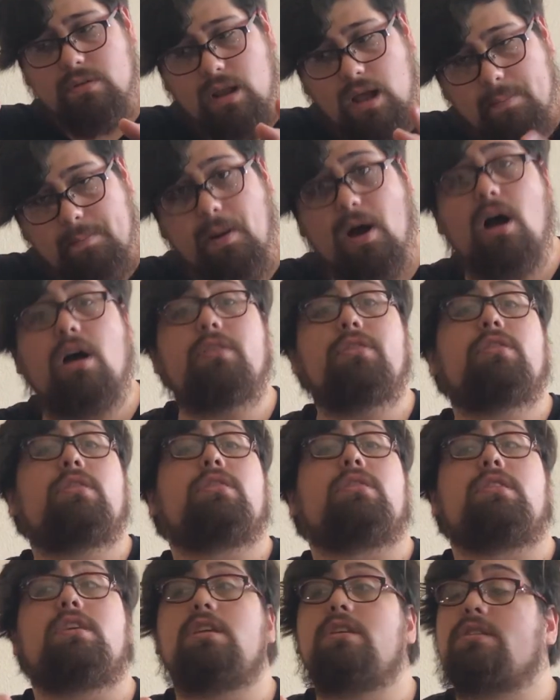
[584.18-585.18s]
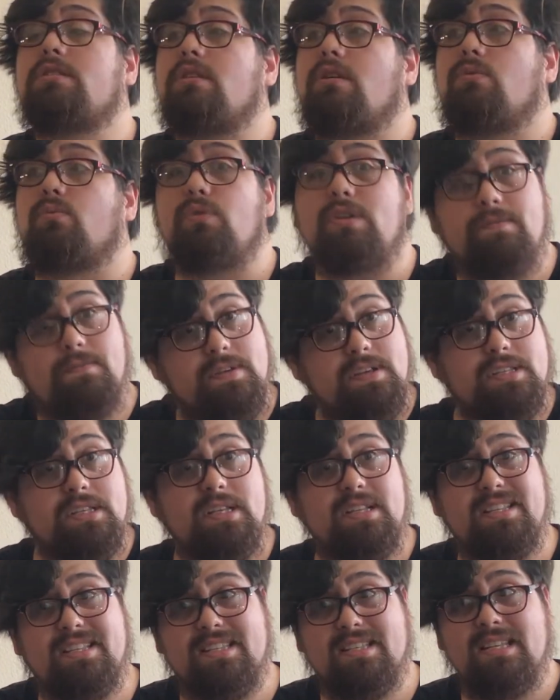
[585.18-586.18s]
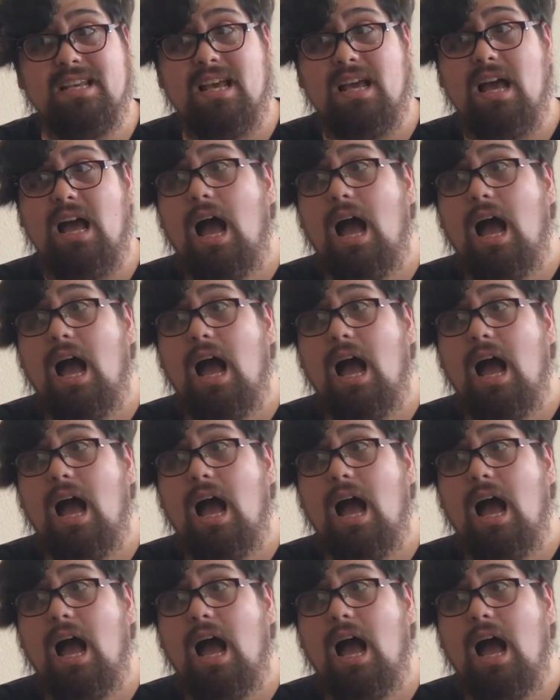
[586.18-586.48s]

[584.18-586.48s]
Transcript: upon these revisits,